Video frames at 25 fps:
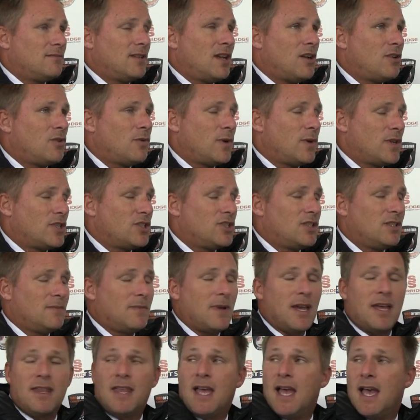no question
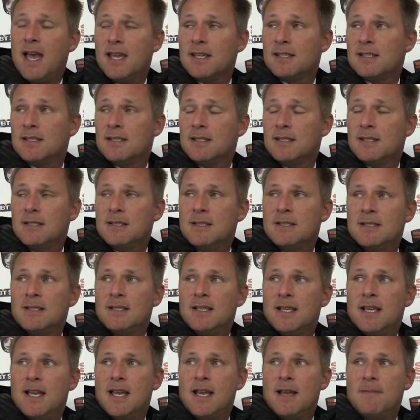about
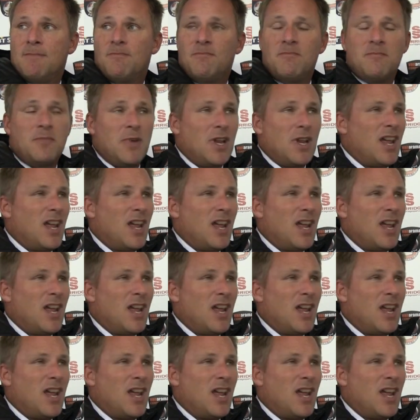that.